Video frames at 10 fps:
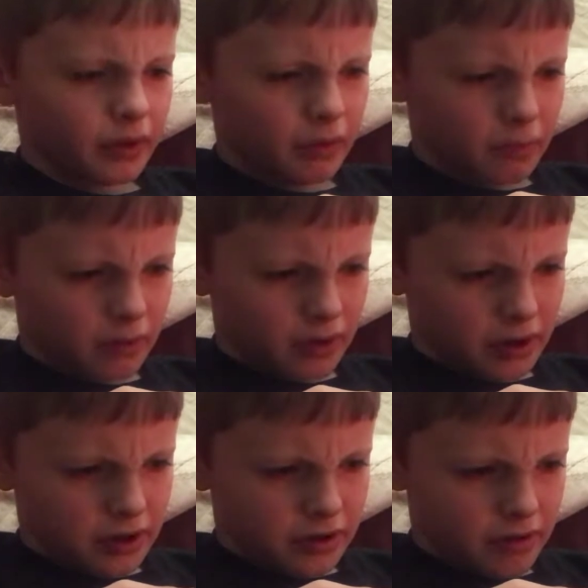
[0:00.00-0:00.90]
but
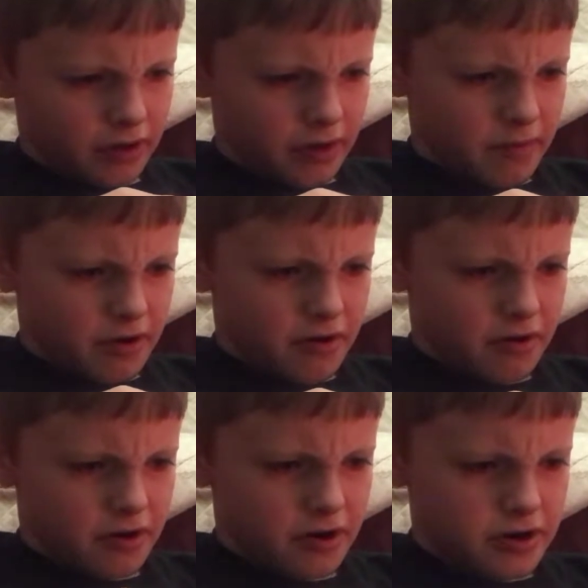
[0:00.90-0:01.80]
it's going to be
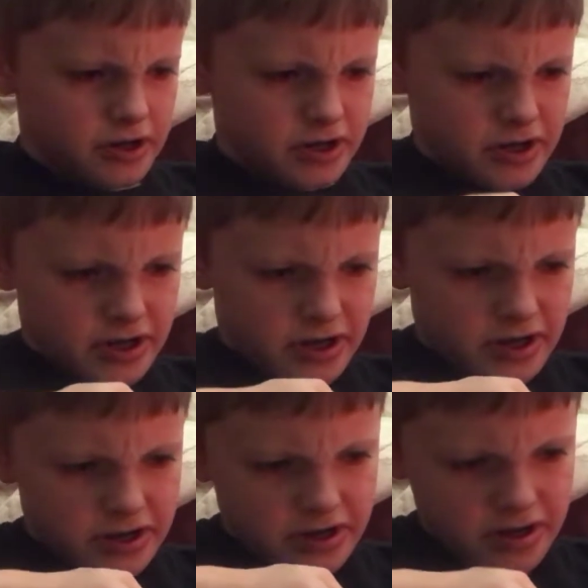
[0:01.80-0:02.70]
harder
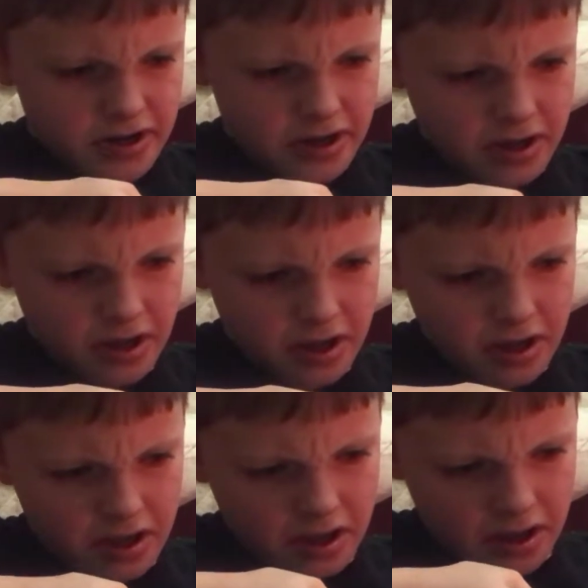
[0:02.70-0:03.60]
since
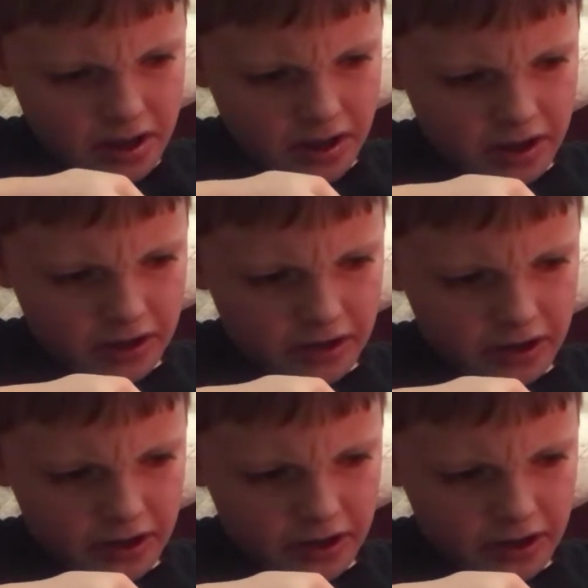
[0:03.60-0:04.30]
it's a